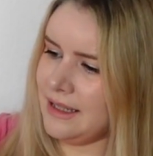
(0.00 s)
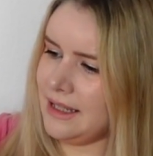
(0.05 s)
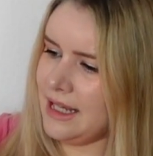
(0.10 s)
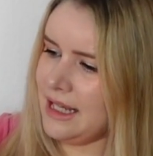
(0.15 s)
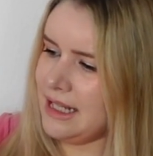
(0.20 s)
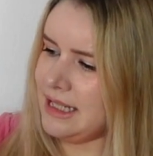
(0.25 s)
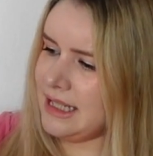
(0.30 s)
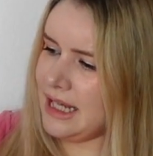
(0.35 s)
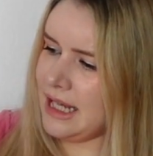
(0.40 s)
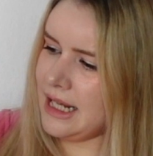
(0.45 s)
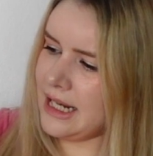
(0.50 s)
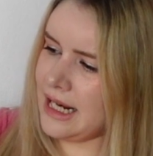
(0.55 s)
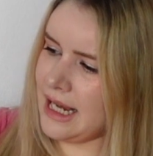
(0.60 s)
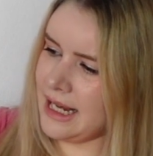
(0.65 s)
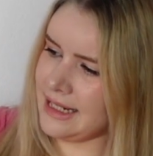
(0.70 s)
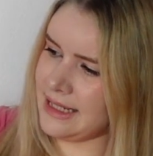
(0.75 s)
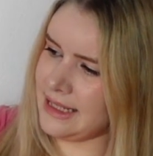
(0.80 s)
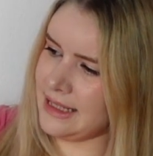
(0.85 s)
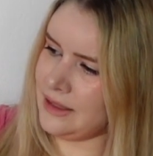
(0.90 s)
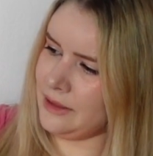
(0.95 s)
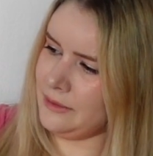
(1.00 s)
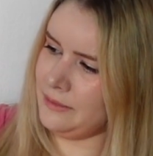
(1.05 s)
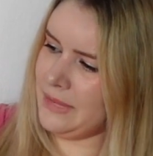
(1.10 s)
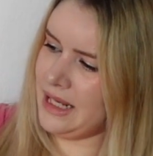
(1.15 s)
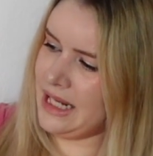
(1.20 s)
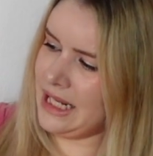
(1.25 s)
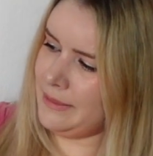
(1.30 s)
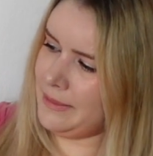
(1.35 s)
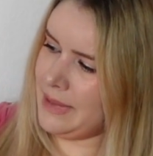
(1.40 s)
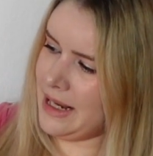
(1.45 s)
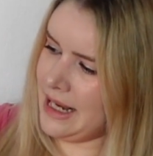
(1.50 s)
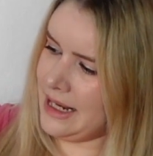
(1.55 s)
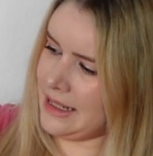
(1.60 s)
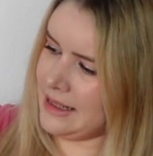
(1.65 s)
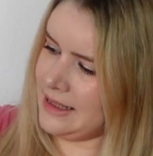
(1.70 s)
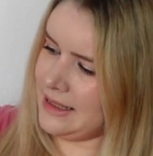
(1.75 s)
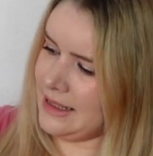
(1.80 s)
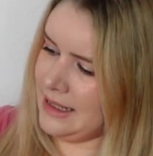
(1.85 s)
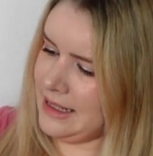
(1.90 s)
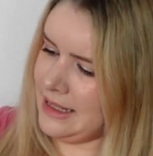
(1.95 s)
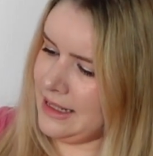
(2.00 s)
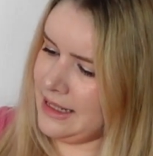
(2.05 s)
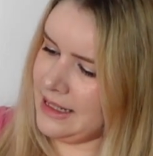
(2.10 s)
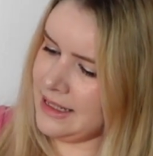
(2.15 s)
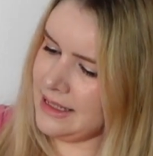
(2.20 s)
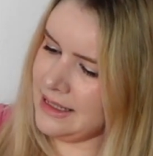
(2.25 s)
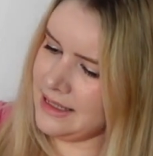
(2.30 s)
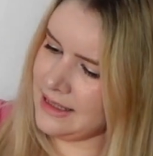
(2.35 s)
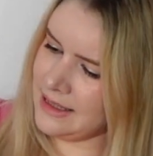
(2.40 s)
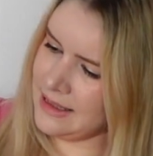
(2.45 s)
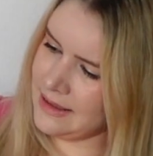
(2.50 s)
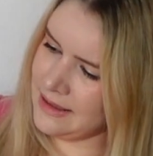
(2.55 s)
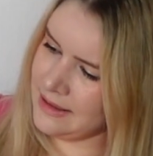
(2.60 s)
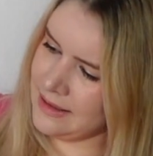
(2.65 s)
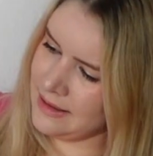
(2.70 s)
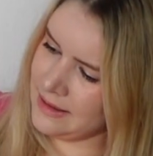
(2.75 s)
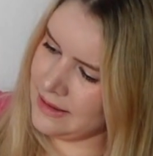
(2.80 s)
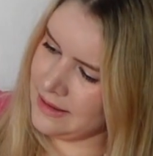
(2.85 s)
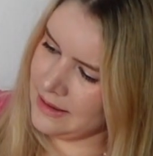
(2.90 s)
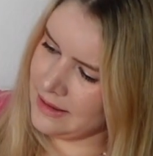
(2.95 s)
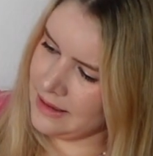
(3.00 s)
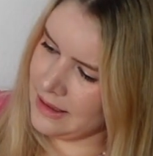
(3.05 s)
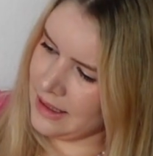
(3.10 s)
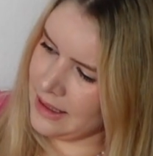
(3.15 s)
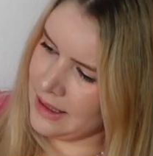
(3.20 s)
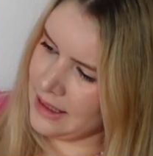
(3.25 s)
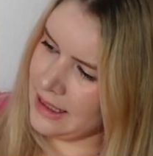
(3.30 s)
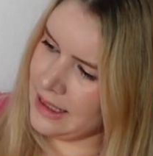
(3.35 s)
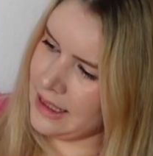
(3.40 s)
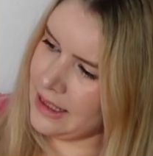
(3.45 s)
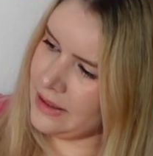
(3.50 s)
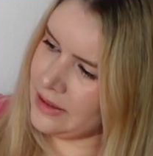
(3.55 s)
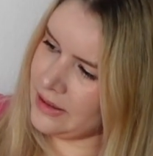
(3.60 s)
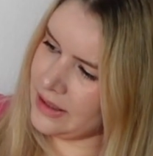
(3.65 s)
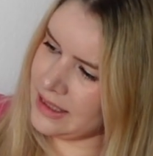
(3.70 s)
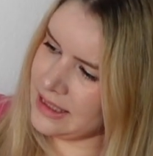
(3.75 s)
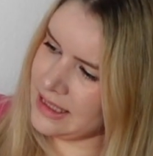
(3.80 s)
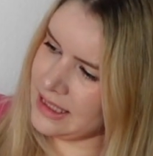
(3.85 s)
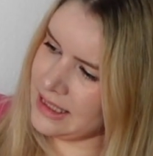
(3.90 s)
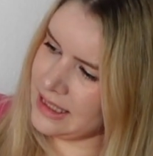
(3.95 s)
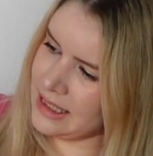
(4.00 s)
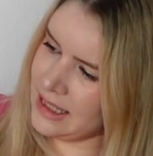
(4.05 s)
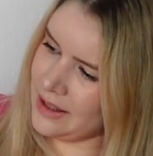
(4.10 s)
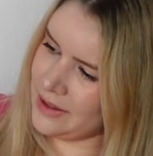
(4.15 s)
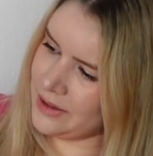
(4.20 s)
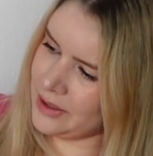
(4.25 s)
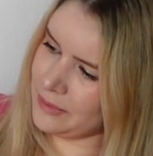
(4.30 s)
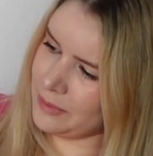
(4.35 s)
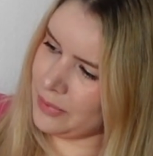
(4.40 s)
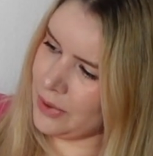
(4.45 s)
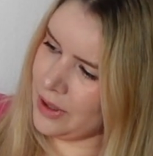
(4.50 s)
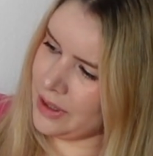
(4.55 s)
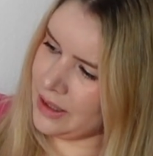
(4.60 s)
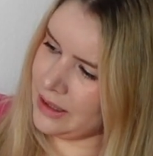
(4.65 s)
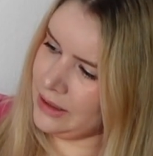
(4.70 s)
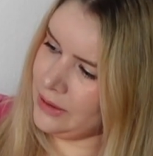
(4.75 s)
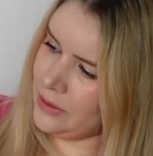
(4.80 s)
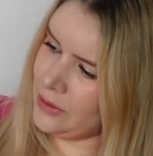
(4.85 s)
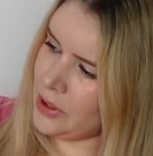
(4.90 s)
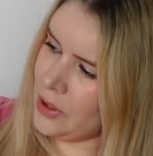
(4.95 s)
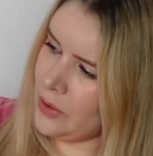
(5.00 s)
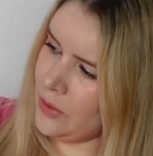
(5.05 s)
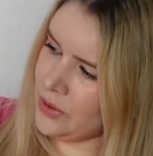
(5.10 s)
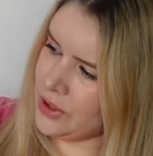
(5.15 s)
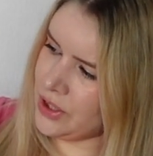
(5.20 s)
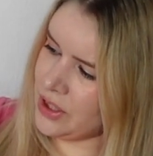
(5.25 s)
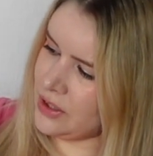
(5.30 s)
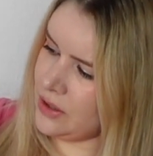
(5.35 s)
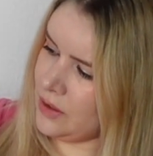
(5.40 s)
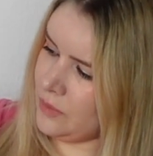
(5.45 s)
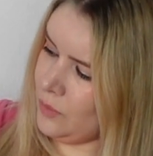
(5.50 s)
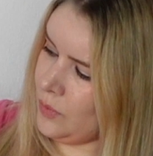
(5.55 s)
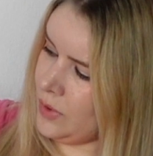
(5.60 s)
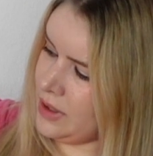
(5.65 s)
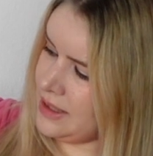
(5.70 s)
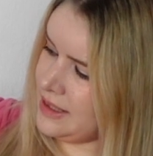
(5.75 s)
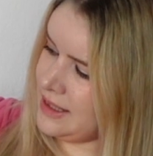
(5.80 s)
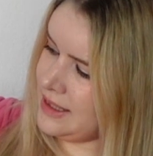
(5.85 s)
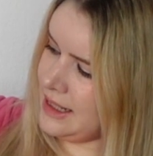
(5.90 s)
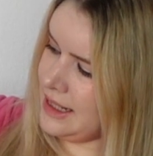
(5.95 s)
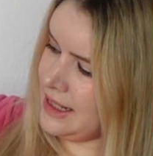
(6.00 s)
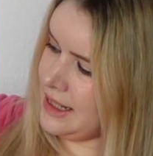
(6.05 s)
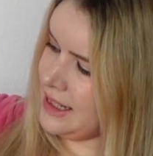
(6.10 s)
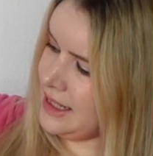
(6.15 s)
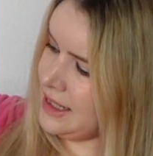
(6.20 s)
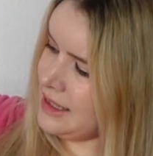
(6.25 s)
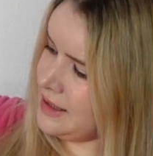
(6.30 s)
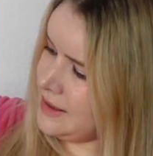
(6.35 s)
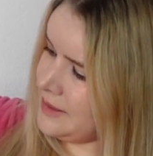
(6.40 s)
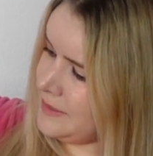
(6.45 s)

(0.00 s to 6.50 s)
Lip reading: it's a nice little mini bag size. You can see the other Prada logo just on one side.